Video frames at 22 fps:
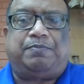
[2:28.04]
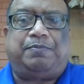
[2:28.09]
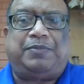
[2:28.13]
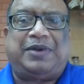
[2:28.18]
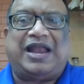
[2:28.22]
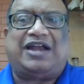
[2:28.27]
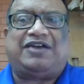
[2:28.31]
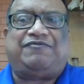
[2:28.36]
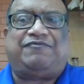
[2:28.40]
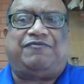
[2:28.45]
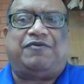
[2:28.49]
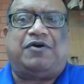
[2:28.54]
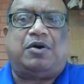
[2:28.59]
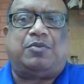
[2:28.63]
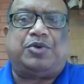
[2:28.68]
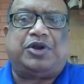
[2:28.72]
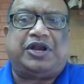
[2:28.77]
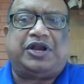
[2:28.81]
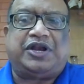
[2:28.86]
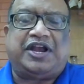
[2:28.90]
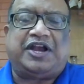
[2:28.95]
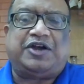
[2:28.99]
platform
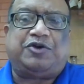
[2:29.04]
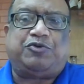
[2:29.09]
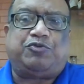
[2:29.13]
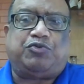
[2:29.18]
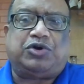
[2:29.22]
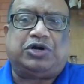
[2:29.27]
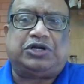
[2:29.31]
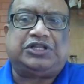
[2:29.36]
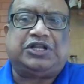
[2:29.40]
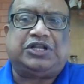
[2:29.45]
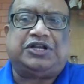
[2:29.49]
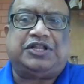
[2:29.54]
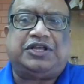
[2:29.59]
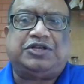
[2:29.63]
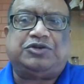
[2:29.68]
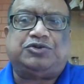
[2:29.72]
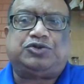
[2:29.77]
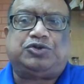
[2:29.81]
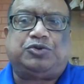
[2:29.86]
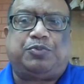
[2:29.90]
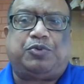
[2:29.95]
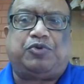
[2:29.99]
or a network that they
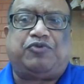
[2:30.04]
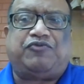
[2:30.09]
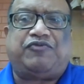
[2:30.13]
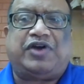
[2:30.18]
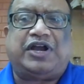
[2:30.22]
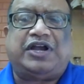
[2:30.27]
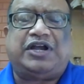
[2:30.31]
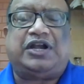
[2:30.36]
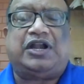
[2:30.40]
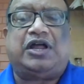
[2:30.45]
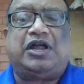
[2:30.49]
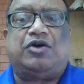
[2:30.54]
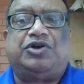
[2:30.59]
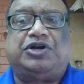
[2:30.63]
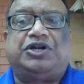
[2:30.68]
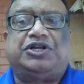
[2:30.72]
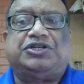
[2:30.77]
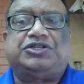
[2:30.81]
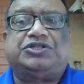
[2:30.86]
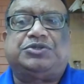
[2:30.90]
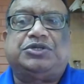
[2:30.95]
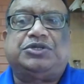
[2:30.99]
used to provide. Now it
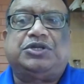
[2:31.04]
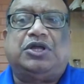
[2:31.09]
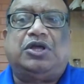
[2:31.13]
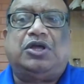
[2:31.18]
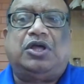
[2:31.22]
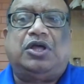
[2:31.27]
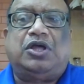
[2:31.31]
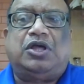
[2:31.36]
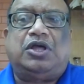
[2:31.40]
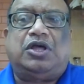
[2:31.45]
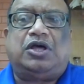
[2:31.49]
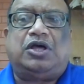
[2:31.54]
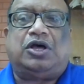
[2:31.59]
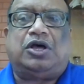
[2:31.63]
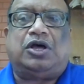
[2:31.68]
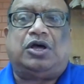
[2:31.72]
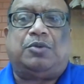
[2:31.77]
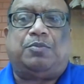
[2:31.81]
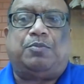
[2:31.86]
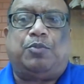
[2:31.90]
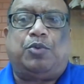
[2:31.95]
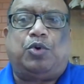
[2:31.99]
is
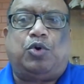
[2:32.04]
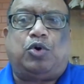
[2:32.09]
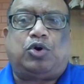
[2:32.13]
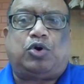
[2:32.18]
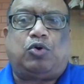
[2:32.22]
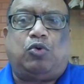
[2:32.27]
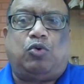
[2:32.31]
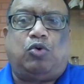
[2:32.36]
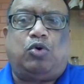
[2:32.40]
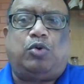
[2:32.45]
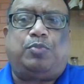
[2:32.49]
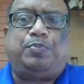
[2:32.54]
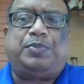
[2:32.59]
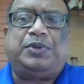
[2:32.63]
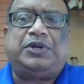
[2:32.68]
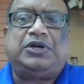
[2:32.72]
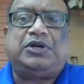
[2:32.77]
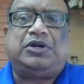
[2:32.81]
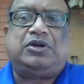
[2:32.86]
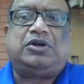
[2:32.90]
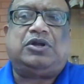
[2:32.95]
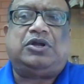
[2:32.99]
more
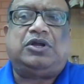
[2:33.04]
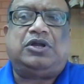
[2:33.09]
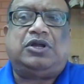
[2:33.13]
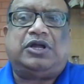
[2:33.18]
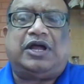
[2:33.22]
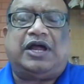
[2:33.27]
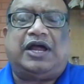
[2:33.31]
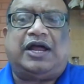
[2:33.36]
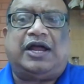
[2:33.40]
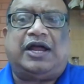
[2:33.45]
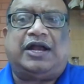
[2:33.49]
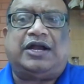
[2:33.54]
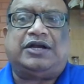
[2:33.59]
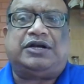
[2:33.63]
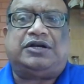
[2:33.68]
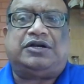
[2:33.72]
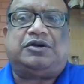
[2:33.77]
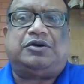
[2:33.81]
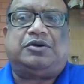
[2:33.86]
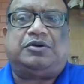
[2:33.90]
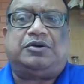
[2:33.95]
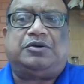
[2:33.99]
open,
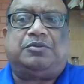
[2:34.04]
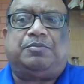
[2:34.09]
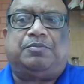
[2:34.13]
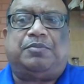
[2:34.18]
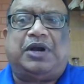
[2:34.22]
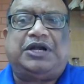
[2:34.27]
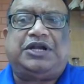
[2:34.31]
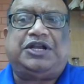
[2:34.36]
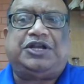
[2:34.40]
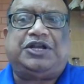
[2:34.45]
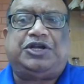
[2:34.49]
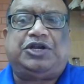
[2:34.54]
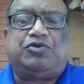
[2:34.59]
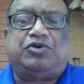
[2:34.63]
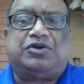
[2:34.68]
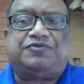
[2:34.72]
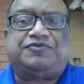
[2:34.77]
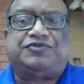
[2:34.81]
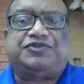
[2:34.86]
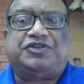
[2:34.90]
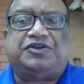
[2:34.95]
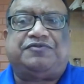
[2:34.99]
and multitude
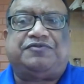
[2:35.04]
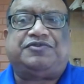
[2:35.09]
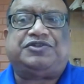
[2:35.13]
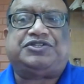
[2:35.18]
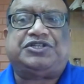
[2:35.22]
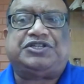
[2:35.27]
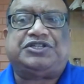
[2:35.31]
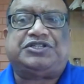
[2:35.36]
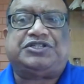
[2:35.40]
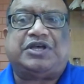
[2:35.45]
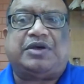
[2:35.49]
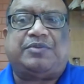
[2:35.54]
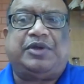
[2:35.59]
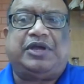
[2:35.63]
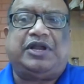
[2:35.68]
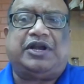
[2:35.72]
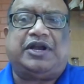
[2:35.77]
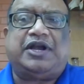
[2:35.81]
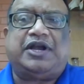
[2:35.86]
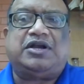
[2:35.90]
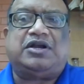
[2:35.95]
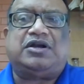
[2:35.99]
of services are being
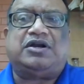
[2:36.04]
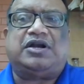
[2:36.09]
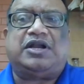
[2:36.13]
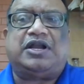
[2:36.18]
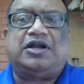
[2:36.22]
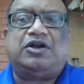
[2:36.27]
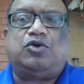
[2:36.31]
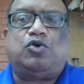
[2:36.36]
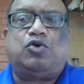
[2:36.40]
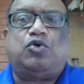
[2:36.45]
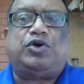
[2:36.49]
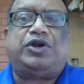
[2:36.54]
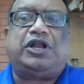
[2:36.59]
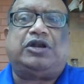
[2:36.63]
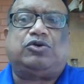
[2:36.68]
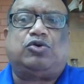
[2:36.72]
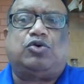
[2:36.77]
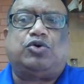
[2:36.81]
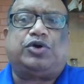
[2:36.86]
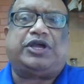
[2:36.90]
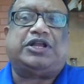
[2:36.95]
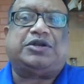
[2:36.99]
rendered, and no
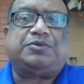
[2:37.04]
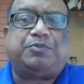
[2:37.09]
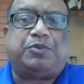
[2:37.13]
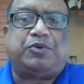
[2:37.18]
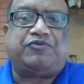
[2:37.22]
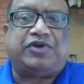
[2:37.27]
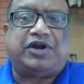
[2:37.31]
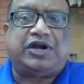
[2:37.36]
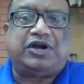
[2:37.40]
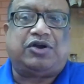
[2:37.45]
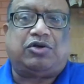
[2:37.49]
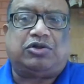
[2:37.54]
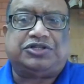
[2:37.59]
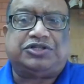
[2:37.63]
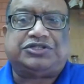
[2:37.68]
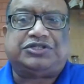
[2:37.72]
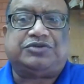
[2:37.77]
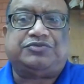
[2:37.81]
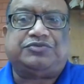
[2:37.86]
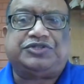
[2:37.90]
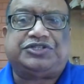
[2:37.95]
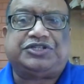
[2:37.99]
telco can provide all the
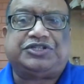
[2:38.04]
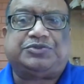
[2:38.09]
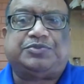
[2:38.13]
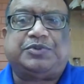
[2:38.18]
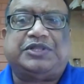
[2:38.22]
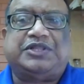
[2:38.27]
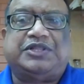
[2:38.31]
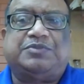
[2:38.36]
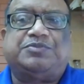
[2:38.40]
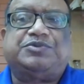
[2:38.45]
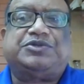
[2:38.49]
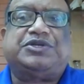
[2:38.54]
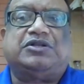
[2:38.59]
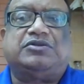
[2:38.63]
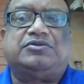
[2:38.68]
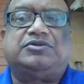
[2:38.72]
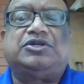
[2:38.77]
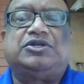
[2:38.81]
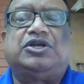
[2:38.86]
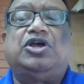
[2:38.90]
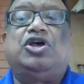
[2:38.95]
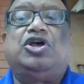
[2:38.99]
services by
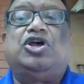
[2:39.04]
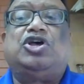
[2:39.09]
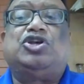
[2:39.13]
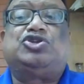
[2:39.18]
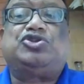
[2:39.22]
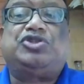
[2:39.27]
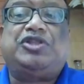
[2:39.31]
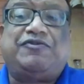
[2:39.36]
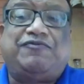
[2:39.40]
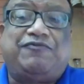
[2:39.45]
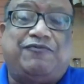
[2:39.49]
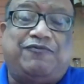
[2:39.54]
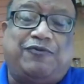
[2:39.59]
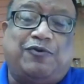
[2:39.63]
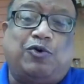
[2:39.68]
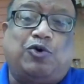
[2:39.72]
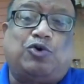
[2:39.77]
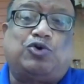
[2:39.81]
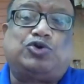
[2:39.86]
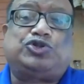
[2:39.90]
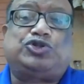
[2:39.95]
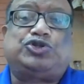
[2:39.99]
themselves. So they're
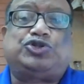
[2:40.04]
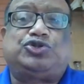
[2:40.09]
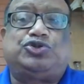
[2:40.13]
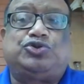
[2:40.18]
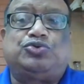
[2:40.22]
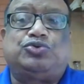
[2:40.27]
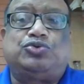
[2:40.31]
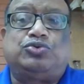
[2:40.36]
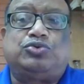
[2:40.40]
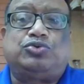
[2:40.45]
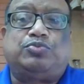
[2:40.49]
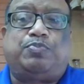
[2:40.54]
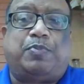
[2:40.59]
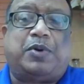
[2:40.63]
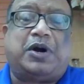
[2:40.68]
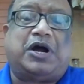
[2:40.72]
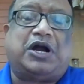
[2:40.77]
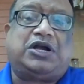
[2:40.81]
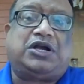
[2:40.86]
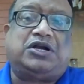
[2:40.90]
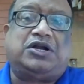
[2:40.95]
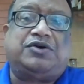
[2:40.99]
forced to
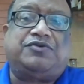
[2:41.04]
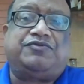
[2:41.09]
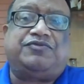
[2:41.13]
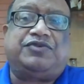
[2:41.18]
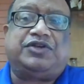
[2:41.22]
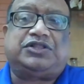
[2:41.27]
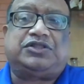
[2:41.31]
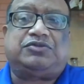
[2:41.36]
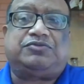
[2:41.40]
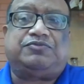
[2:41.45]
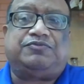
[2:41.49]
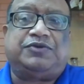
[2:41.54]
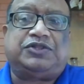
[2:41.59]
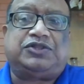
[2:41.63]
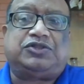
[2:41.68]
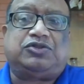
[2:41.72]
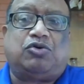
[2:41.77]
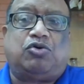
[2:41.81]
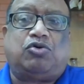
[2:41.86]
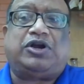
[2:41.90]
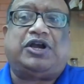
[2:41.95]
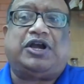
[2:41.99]
partner
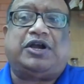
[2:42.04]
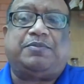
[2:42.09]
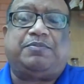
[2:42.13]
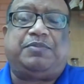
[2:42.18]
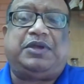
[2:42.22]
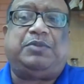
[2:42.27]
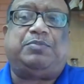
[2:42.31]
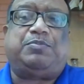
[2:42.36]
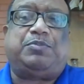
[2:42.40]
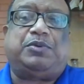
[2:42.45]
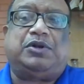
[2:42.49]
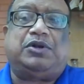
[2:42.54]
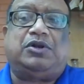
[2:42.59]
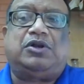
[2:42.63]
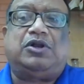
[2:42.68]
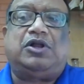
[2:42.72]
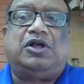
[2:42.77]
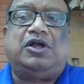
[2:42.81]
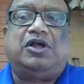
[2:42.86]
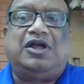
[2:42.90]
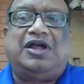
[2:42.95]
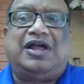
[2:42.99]
with all kind of
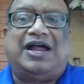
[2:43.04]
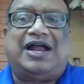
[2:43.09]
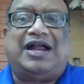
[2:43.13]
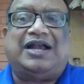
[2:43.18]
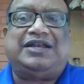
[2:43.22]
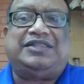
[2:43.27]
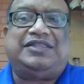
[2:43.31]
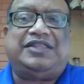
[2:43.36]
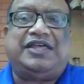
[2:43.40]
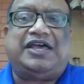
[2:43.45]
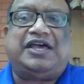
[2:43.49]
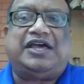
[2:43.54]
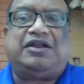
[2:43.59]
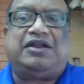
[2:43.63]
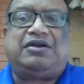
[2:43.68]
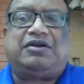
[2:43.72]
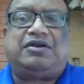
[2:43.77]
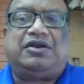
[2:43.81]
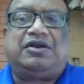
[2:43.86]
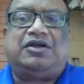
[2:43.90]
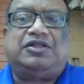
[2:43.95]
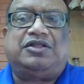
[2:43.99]
people, and
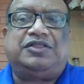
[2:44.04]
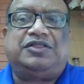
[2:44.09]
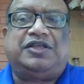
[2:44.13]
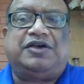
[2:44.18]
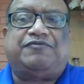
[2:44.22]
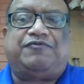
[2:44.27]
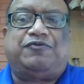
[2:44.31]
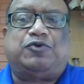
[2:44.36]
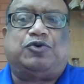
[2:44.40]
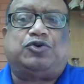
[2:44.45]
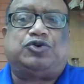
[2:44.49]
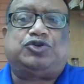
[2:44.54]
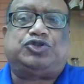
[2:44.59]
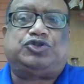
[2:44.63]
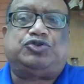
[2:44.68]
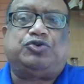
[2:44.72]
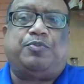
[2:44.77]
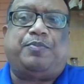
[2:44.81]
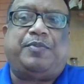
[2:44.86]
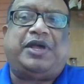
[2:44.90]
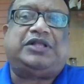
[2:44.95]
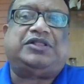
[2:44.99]
they're forced
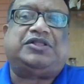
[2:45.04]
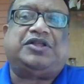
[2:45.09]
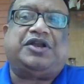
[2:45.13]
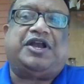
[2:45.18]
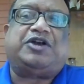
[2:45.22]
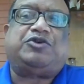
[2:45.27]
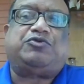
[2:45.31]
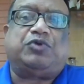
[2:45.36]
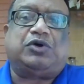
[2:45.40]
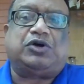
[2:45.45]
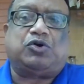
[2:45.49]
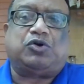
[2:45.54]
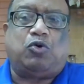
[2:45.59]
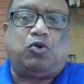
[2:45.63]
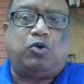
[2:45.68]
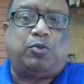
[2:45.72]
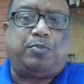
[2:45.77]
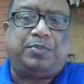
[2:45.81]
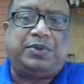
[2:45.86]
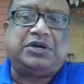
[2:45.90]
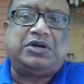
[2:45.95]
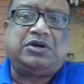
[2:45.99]
to make the network
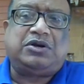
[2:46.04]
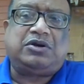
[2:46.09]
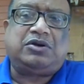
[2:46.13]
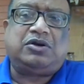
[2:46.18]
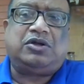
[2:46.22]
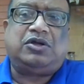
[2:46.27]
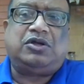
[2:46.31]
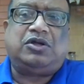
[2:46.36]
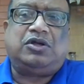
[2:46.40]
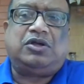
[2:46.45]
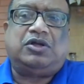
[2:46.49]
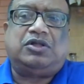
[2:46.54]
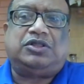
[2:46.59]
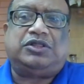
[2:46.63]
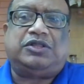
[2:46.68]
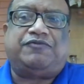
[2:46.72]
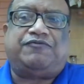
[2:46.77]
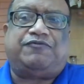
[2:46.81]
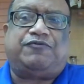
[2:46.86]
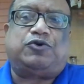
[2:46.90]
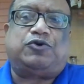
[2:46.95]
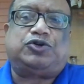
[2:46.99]
open.
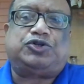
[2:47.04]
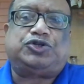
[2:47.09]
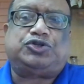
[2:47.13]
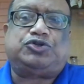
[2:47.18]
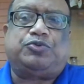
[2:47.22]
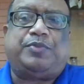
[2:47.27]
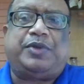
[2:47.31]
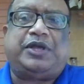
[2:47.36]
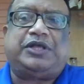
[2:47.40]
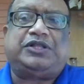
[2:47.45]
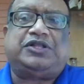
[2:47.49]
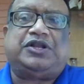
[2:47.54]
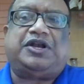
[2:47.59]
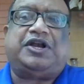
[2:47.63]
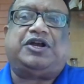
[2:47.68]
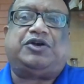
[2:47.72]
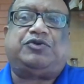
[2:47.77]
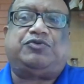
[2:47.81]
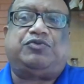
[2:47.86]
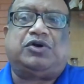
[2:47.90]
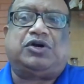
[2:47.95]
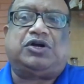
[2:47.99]
They're forced to make the
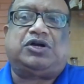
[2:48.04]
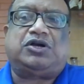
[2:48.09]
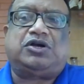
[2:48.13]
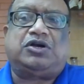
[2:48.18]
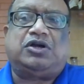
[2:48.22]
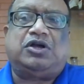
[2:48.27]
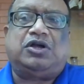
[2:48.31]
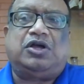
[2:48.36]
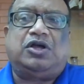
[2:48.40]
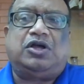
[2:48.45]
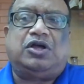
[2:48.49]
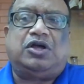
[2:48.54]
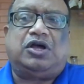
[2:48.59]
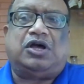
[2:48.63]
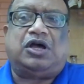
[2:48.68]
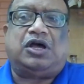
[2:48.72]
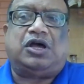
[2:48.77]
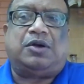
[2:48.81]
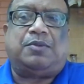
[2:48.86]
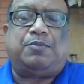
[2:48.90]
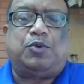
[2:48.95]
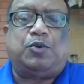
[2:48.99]
network
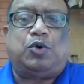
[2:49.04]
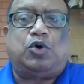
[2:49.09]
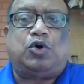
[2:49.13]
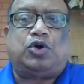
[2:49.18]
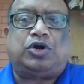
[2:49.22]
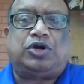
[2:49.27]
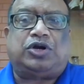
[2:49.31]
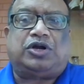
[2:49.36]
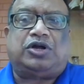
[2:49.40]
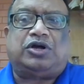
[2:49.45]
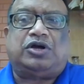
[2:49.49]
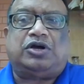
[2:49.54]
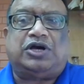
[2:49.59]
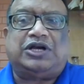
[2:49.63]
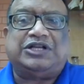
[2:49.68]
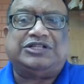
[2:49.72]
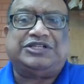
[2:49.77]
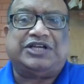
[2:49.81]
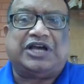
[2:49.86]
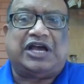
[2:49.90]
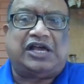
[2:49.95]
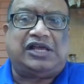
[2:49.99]
more
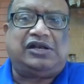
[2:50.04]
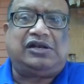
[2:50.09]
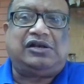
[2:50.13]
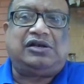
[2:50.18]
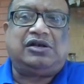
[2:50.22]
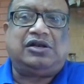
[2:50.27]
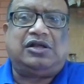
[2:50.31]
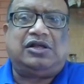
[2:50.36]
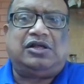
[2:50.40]
agile